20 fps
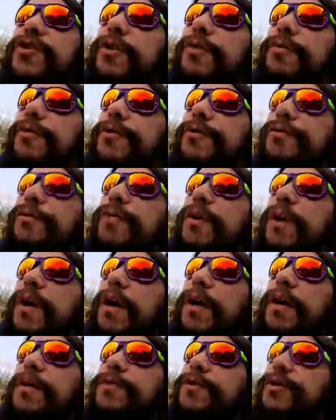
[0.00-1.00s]
to show you
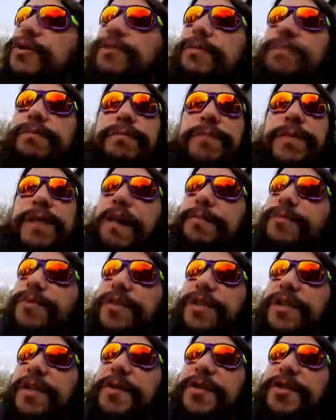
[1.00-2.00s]
I'm
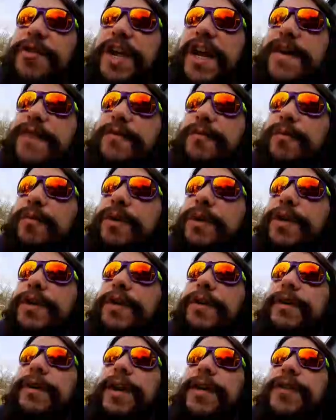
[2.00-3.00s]
just going to be shaving wood
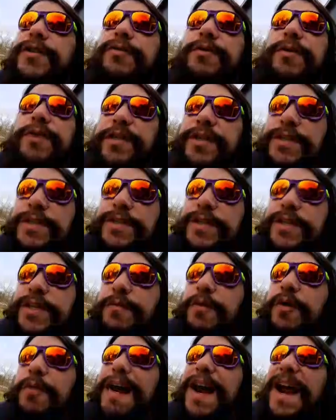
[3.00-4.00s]
here. I just want you to
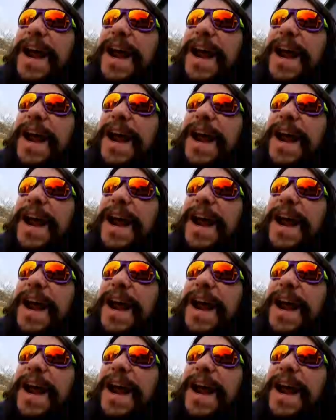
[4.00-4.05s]
see where